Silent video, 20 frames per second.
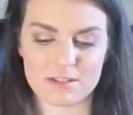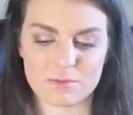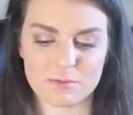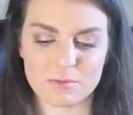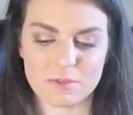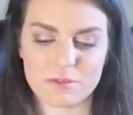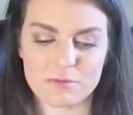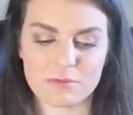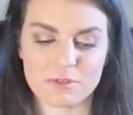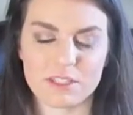
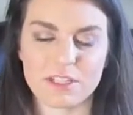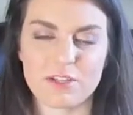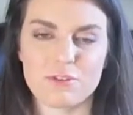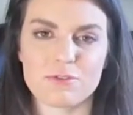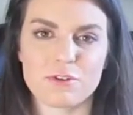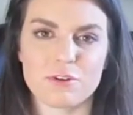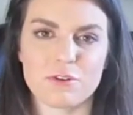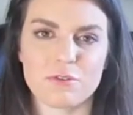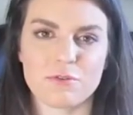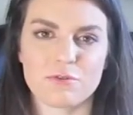We really
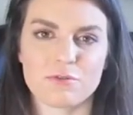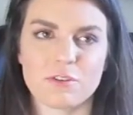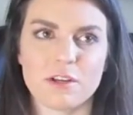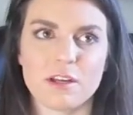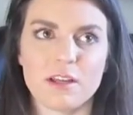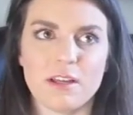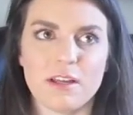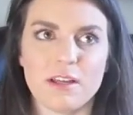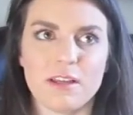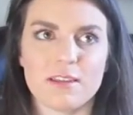drove
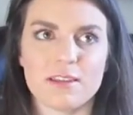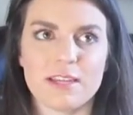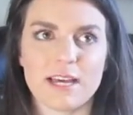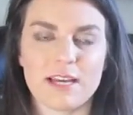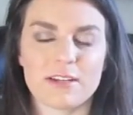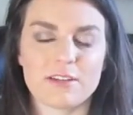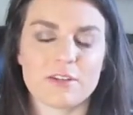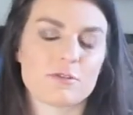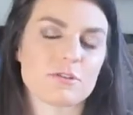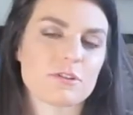
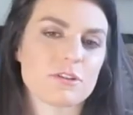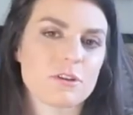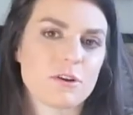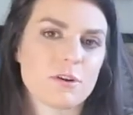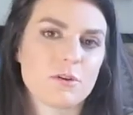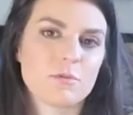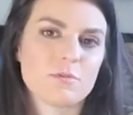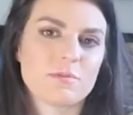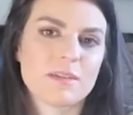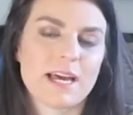that notion
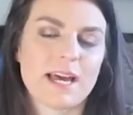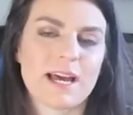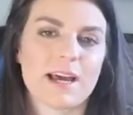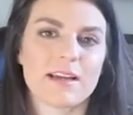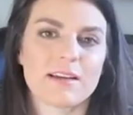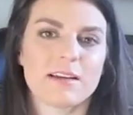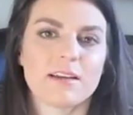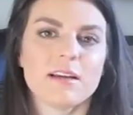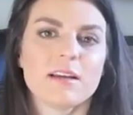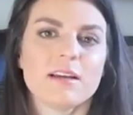home
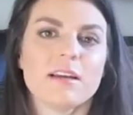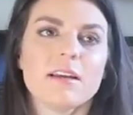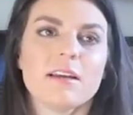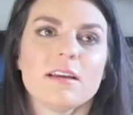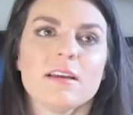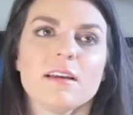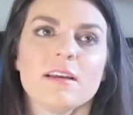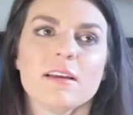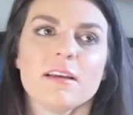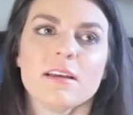that
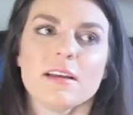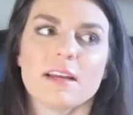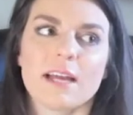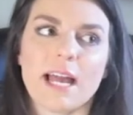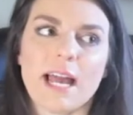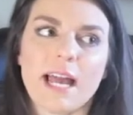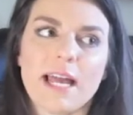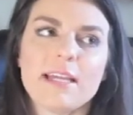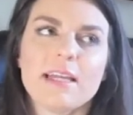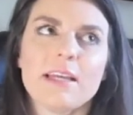
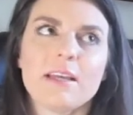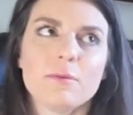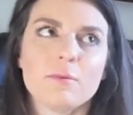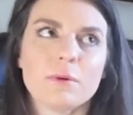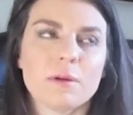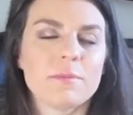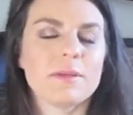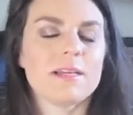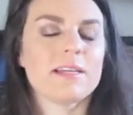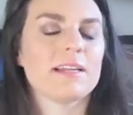any
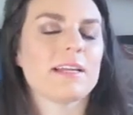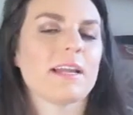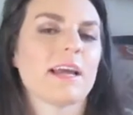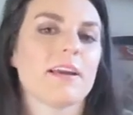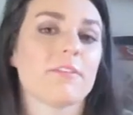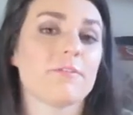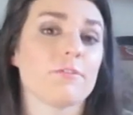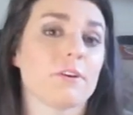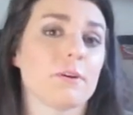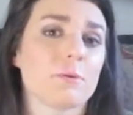woman and
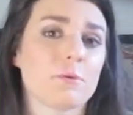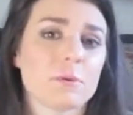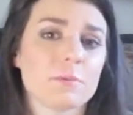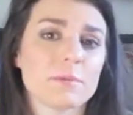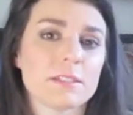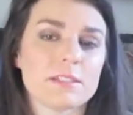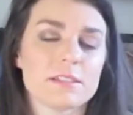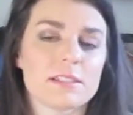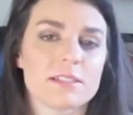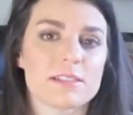every
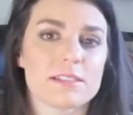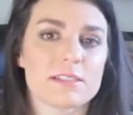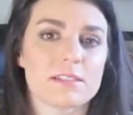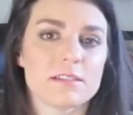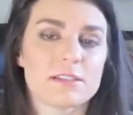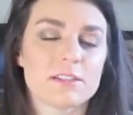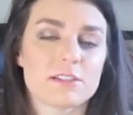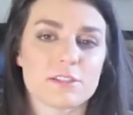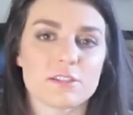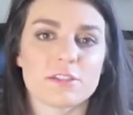woman
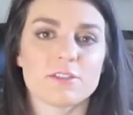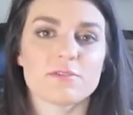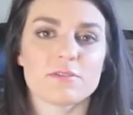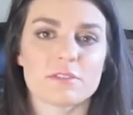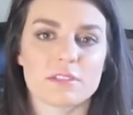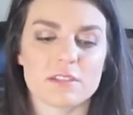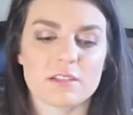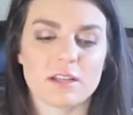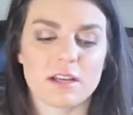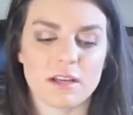
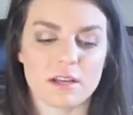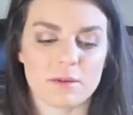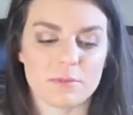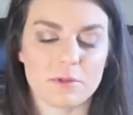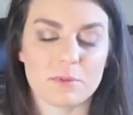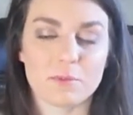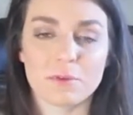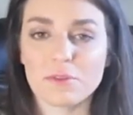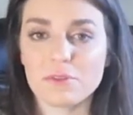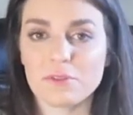deserves
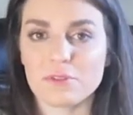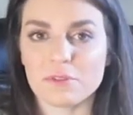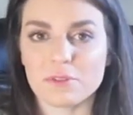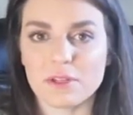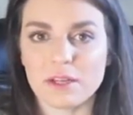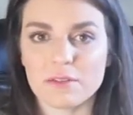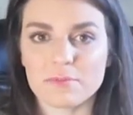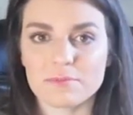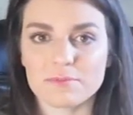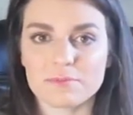a birth
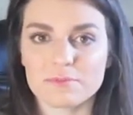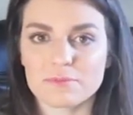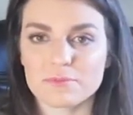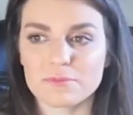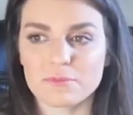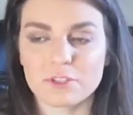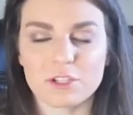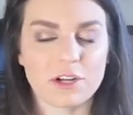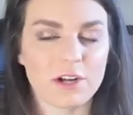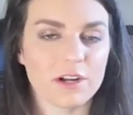doula,
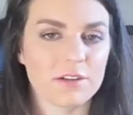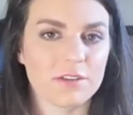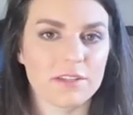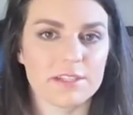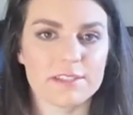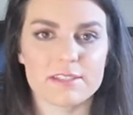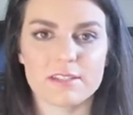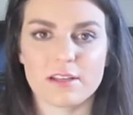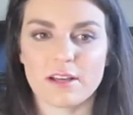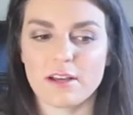
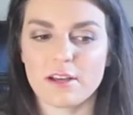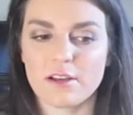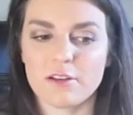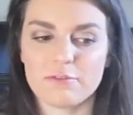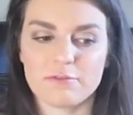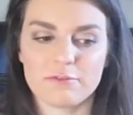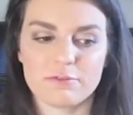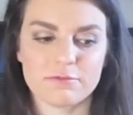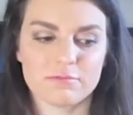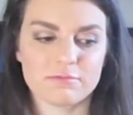regardless
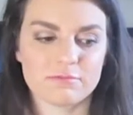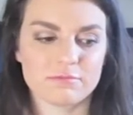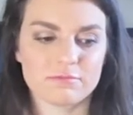of,